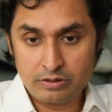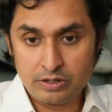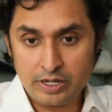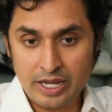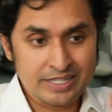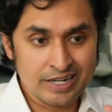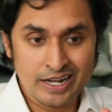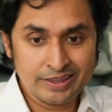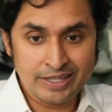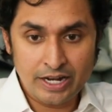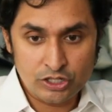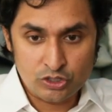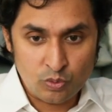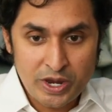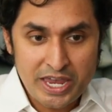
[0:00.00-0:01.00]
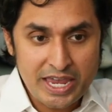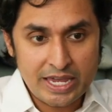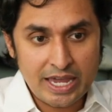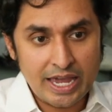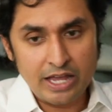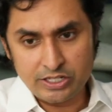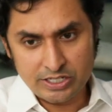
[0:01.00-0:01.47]
It's not that it's weak,
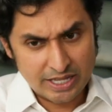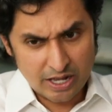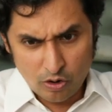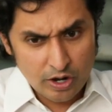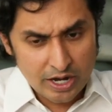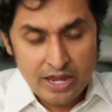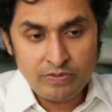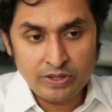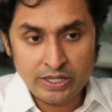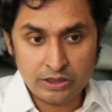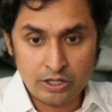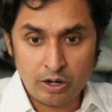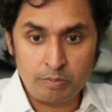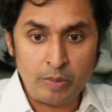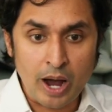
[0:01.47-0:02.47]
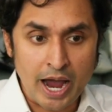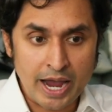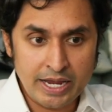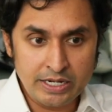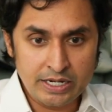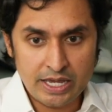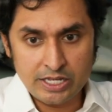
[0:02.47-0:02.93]
it's that, or even that their
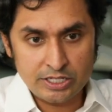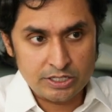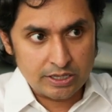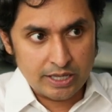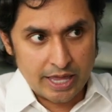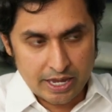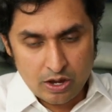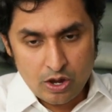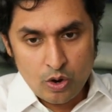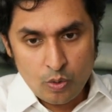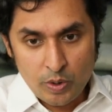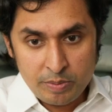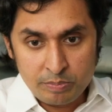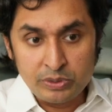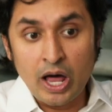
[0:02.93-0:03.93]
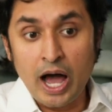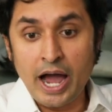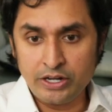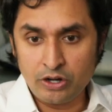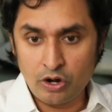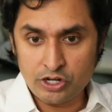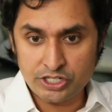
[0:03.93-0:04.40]
mind is like, we
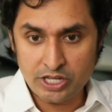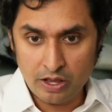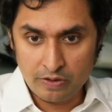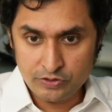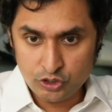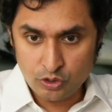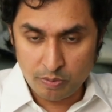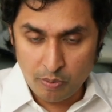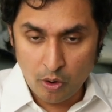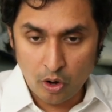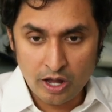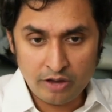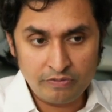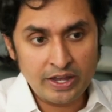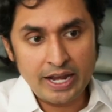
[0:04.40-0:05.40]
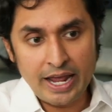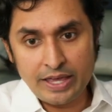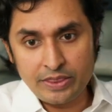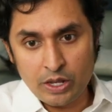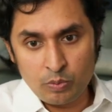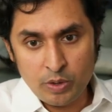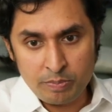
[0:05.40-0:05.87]
blind ourselves to a part of it and
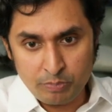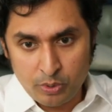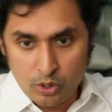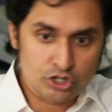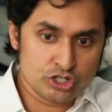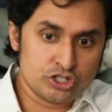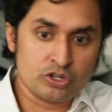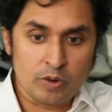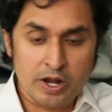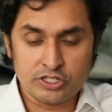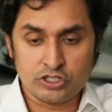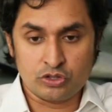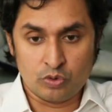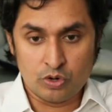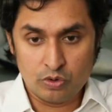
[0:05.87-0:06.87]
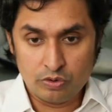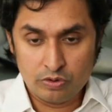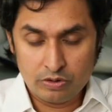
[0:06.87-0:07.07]
then we push the rest through.